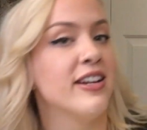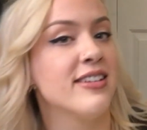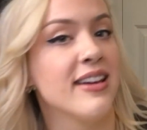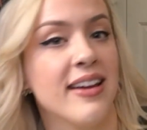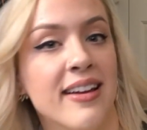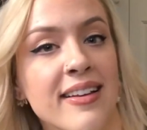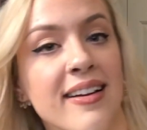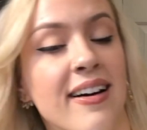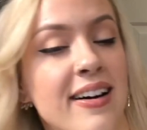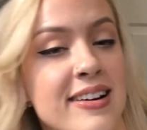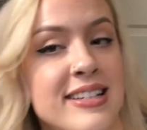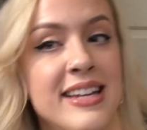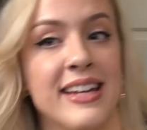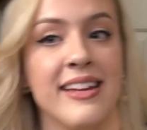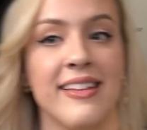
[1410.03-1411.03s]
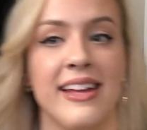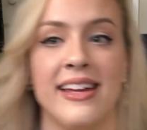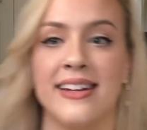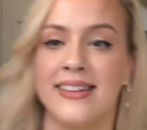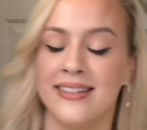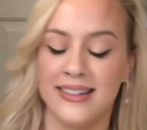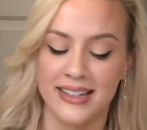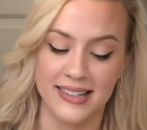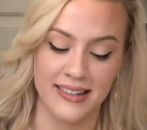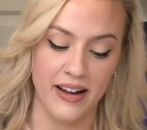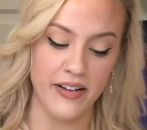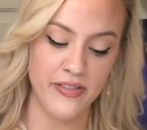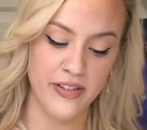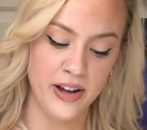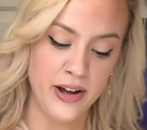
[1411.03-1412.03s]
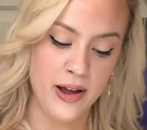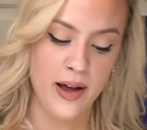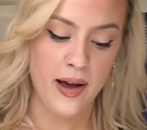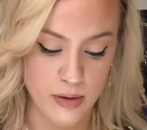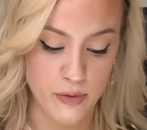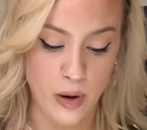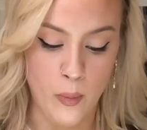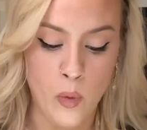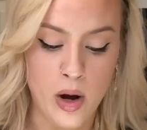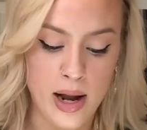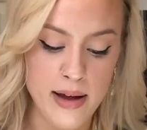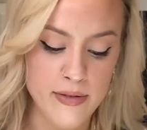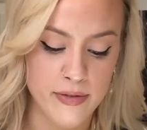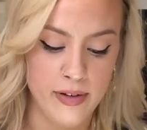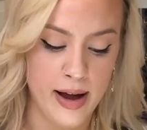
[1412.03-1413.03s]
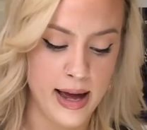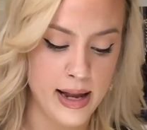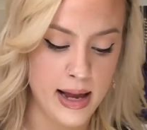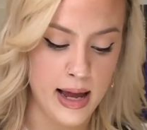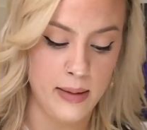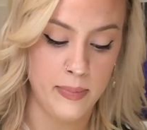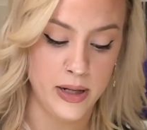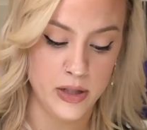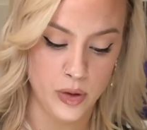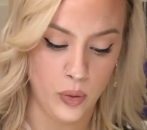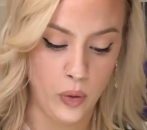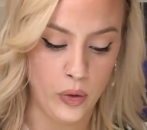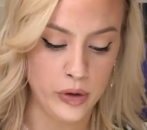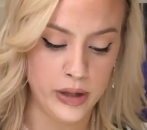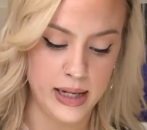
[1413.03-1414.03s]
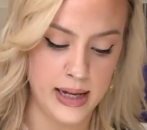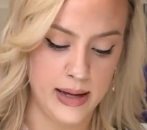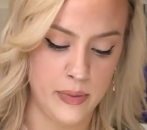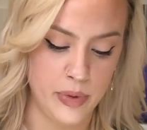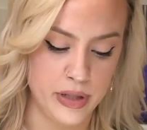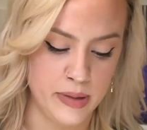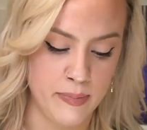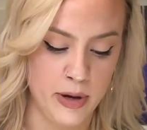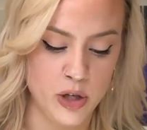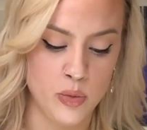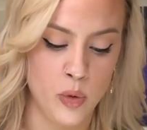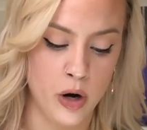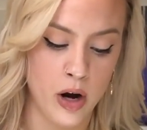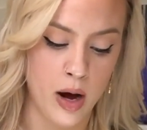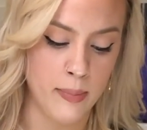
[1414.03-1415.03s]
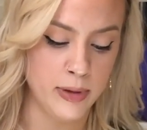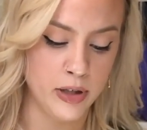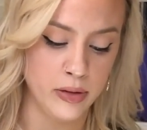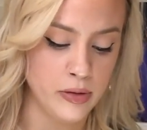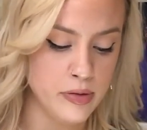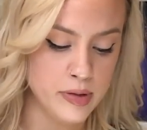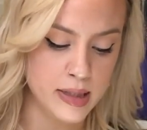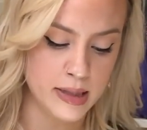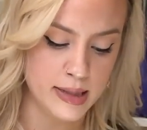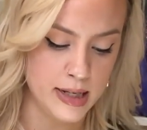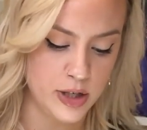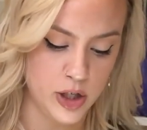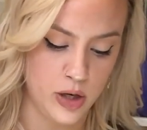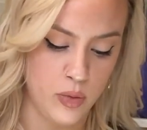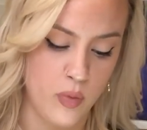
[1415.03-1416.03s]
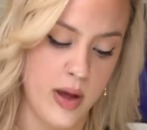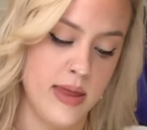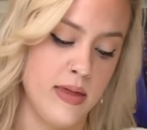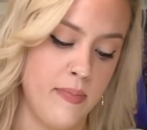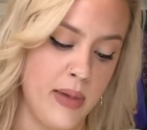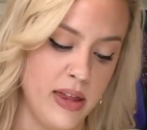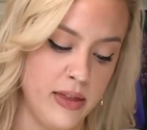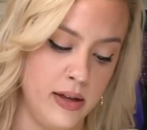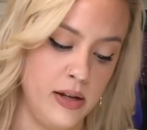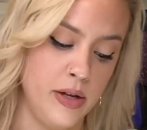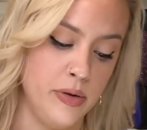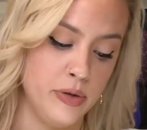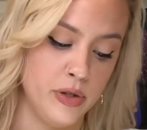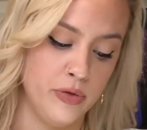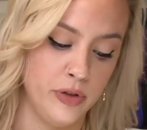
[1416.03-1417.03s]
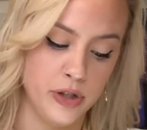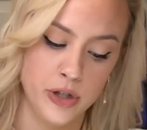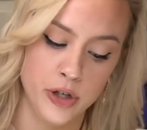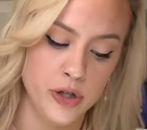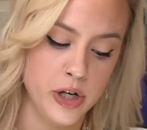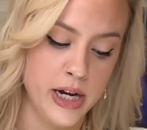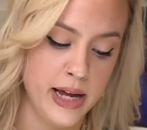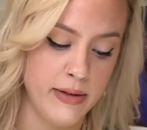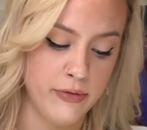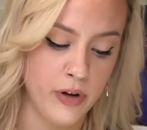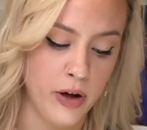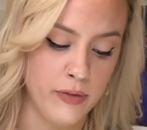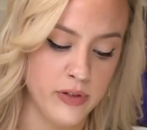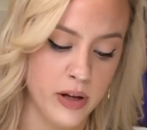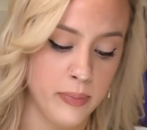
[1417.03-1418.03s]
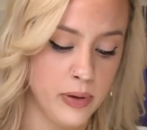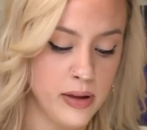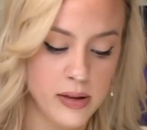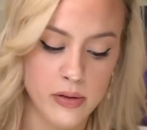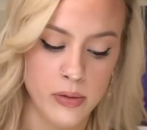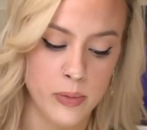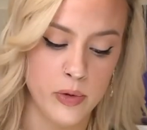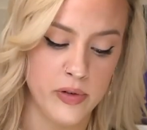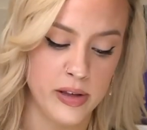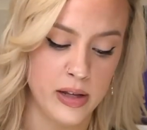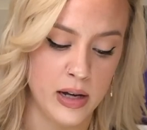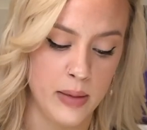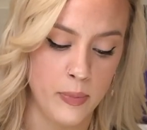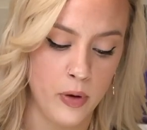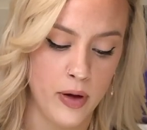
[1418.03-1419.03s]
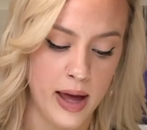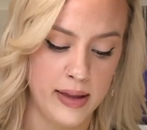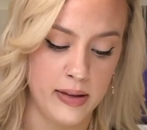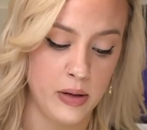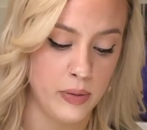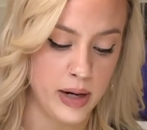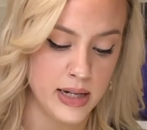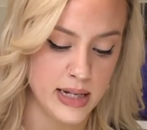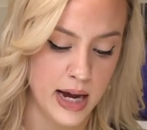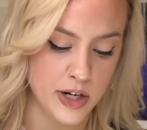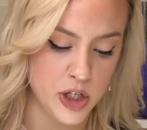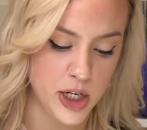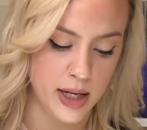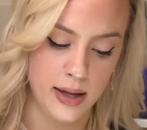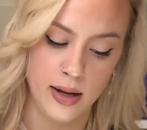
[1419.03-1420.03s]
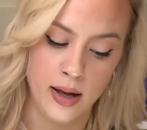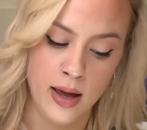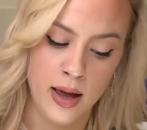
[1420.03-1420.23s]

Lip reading: to articulate this stuff. From what I've read and been told, it was much more common to lose sensation when the method used for surgery involved completely removing the nipple and then reattaching it.